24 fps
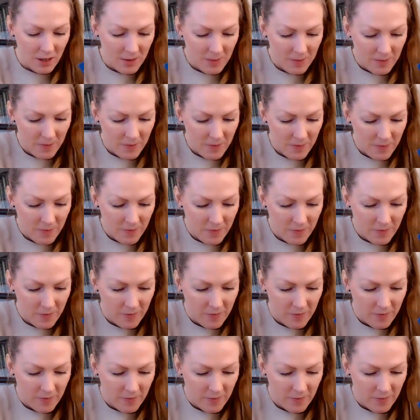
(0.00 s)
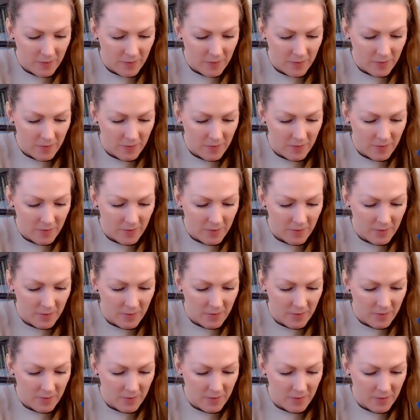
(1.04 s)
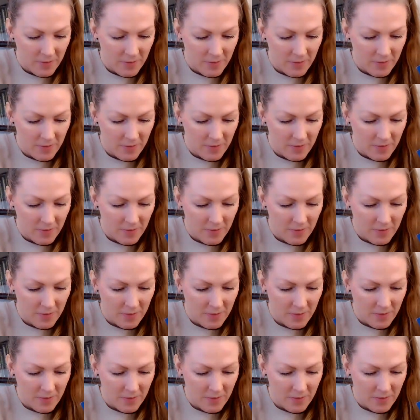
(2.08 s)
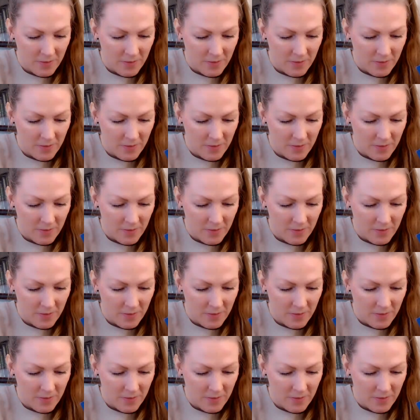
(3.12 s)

No one is speaking in this clip.